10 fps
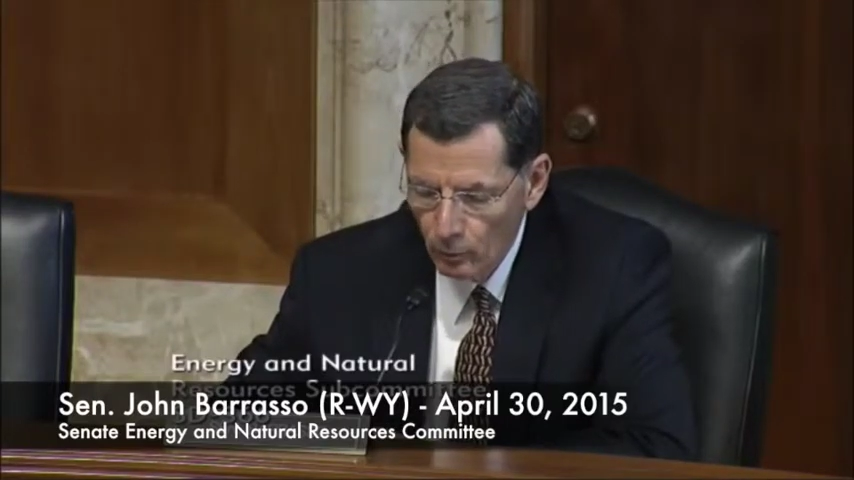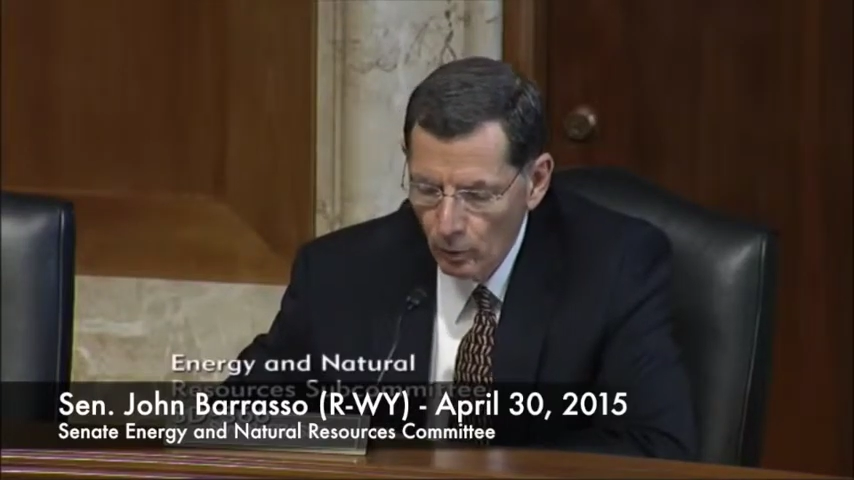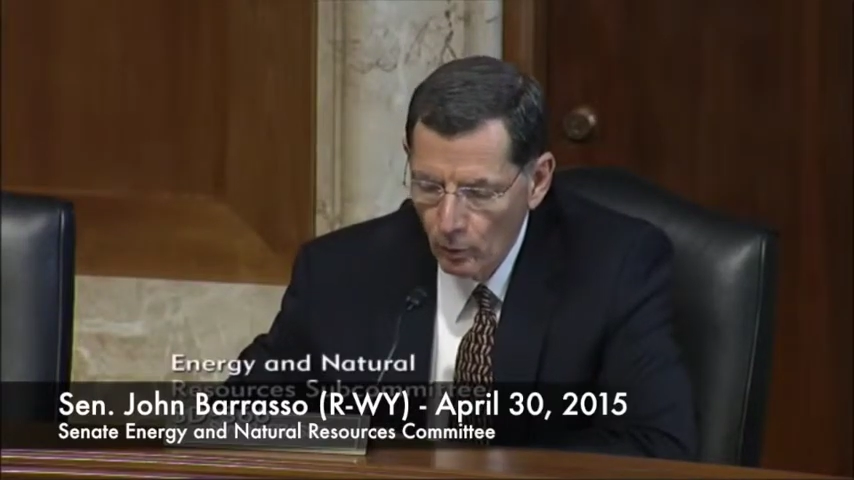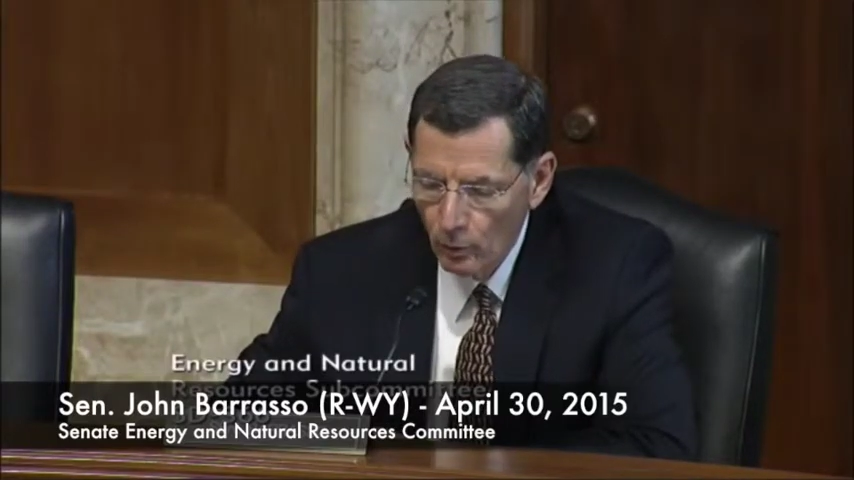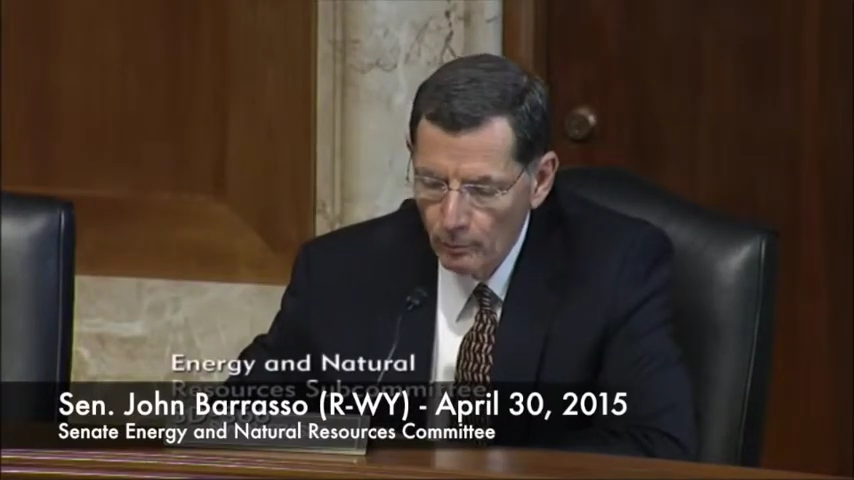
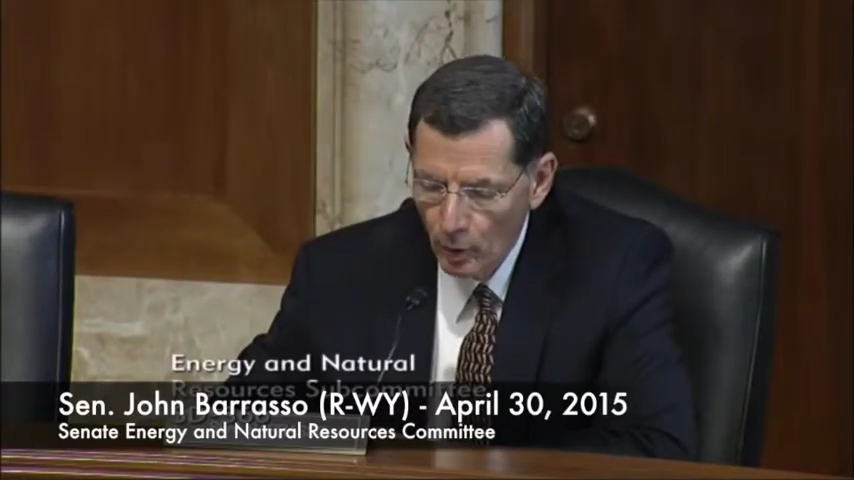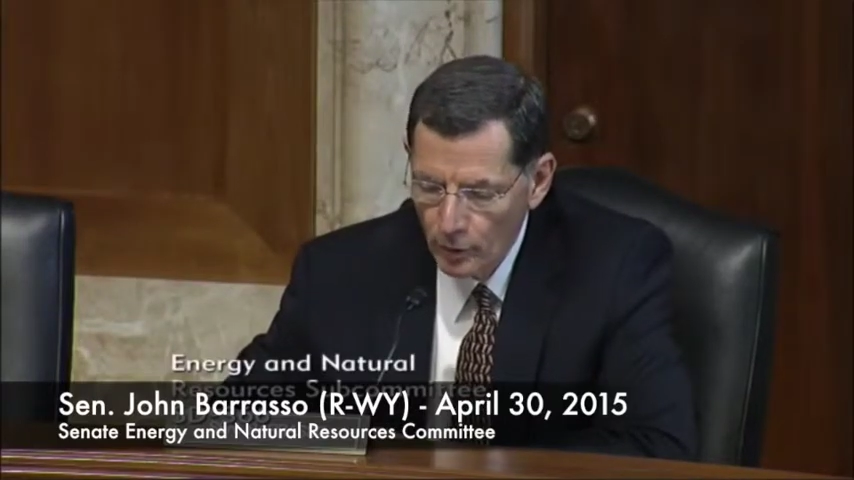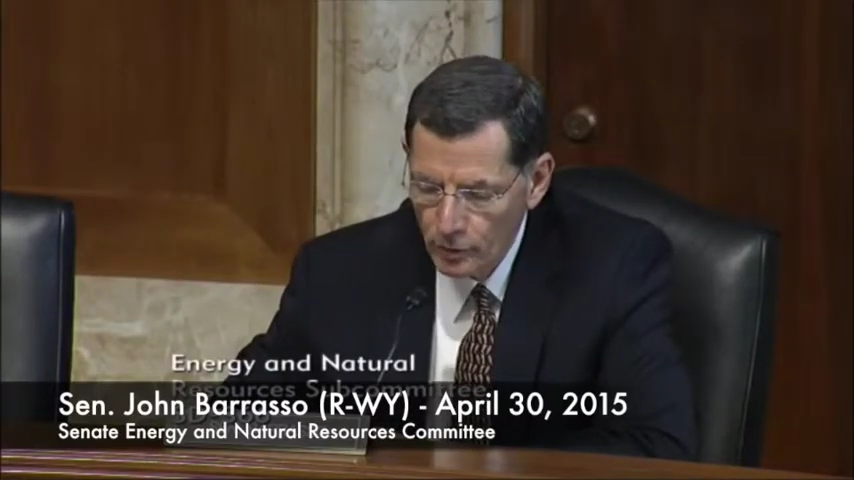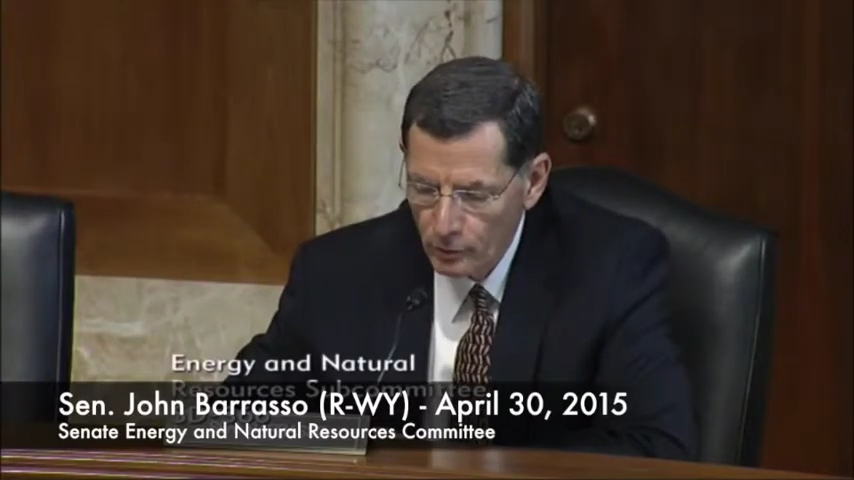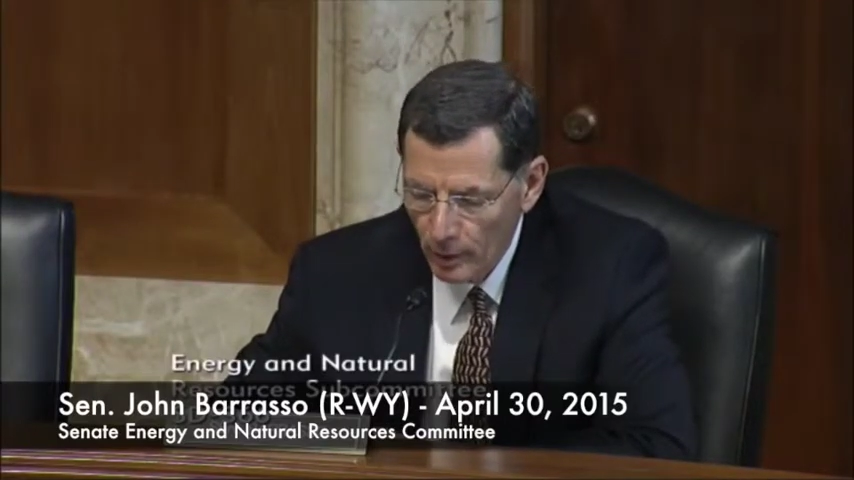rule on
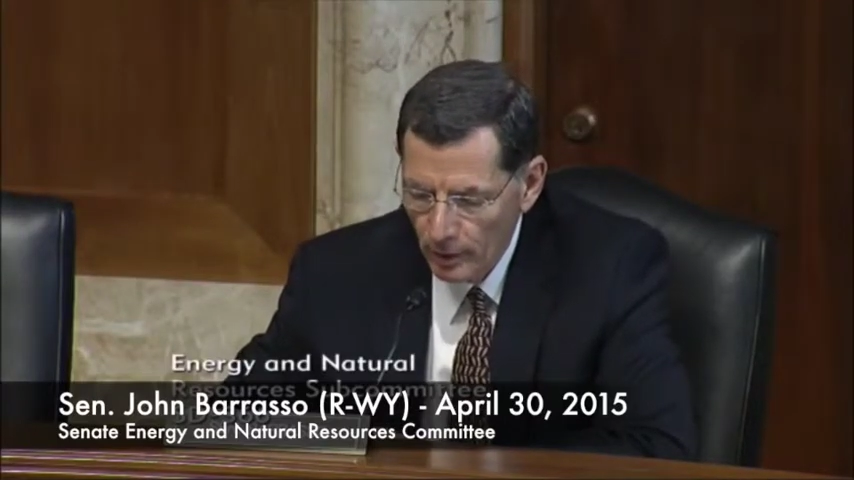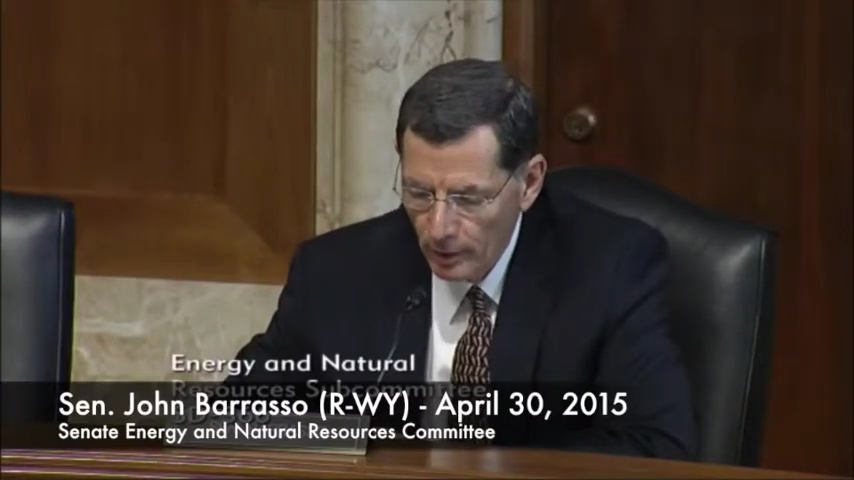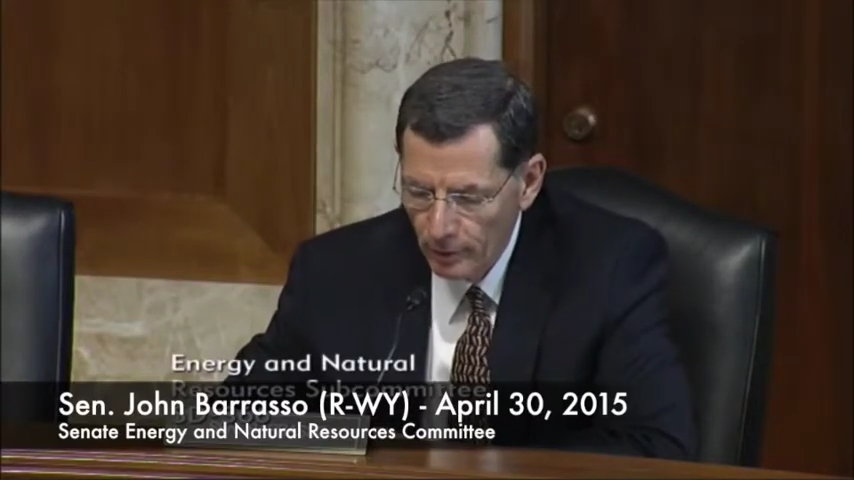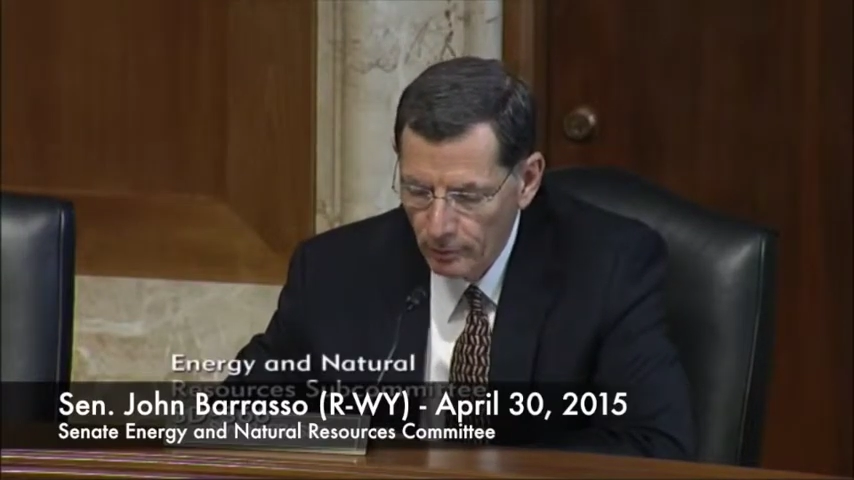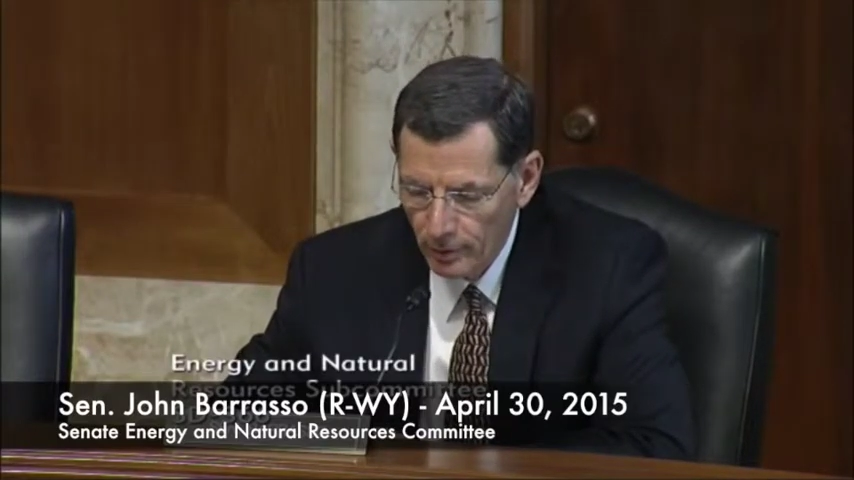March 20,